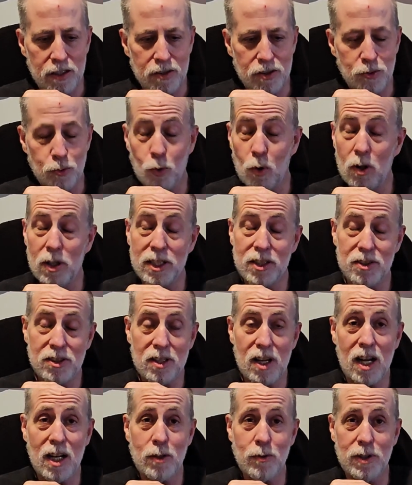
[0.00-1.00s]
rolling
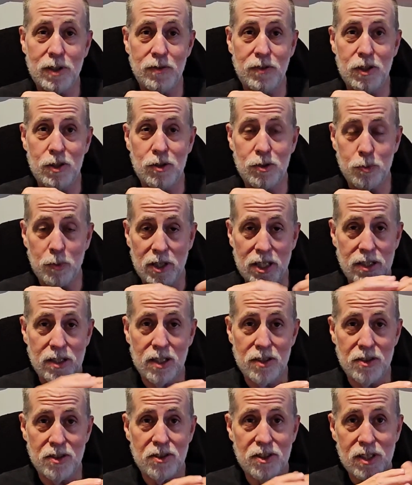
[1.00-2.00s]
stock reviews, when he
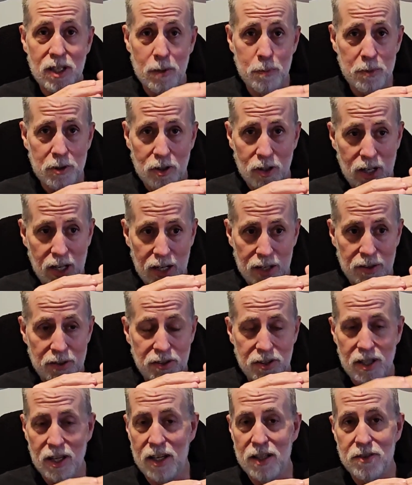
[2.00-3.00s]
does his coupler height
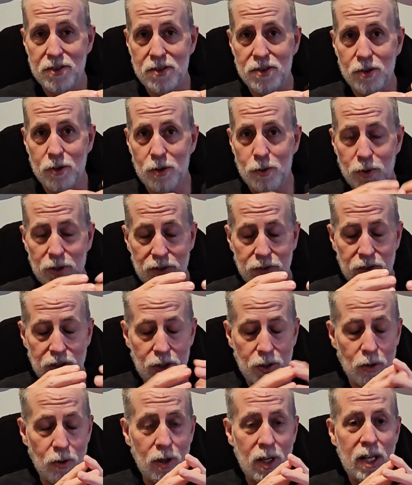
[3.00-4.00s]
test or
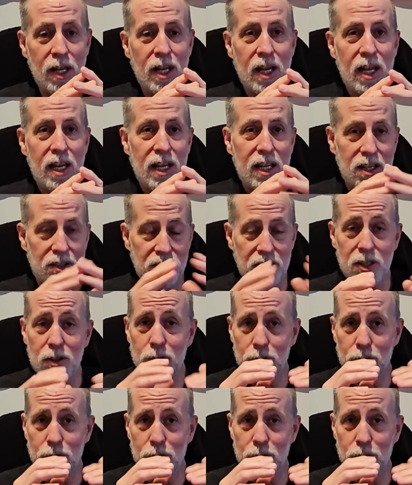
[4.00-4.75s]
review, is he'll